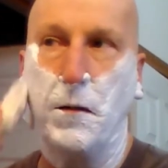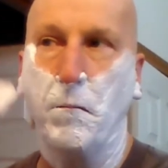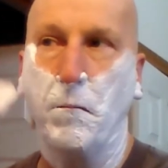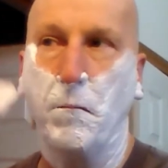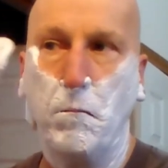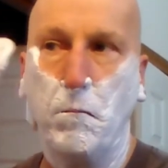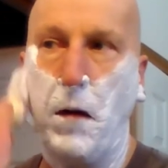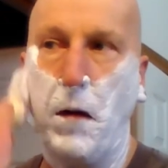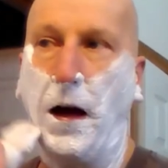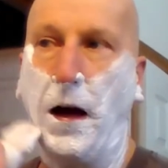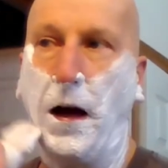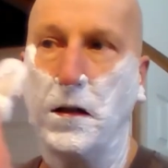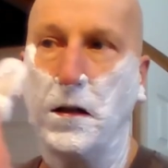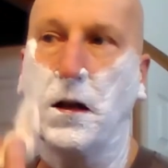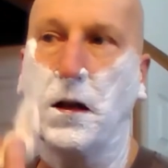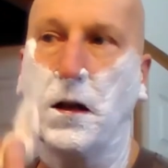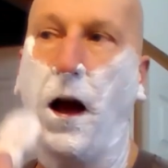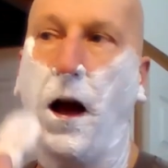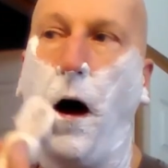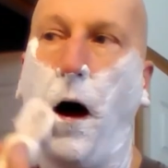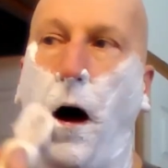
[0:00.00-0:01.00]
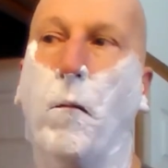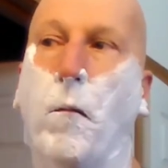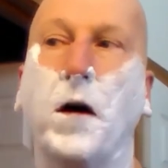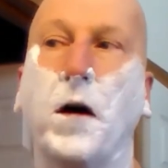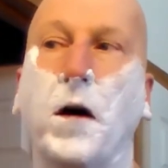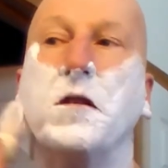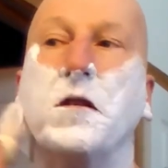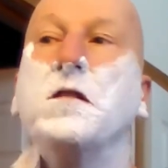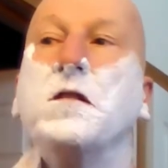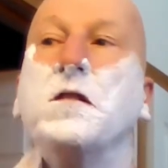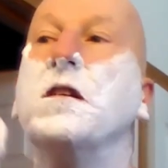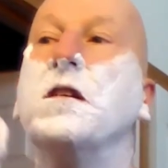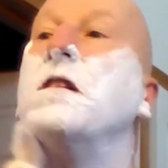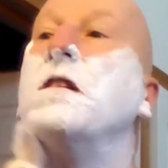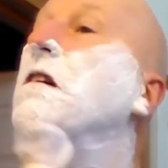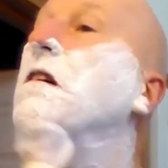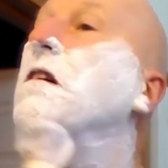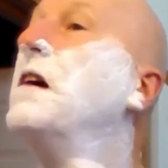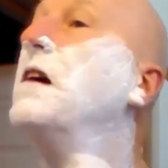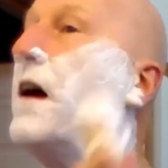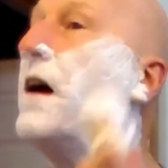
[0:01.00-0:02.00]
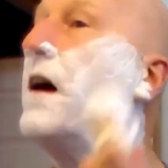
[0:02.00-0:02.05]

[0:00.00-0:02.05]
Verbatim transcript: amazing how much is in there.